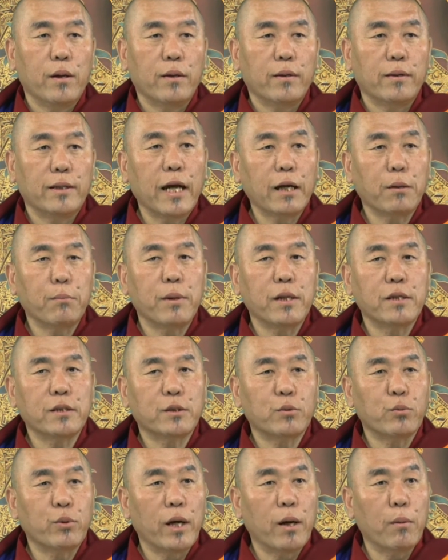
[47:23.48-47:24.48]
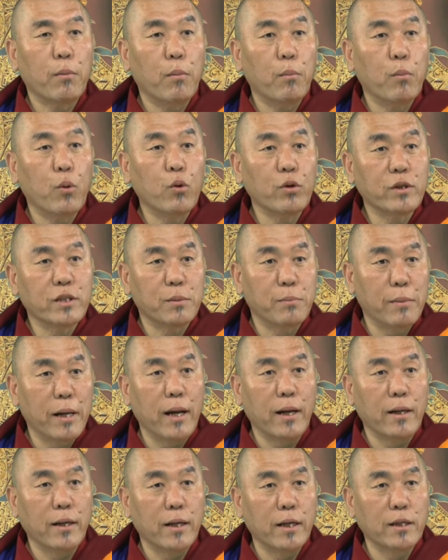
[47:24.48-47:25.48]
That means we have a more
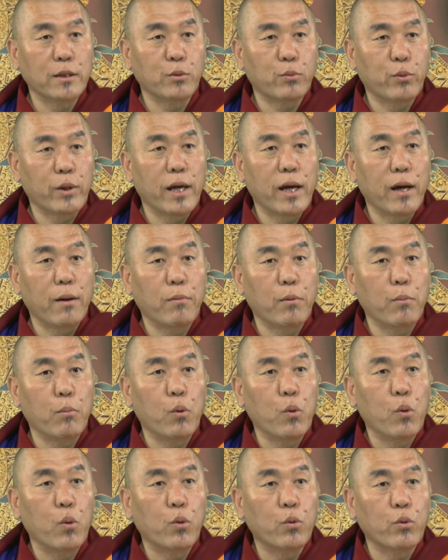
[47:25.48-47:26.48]
demand, is we have a more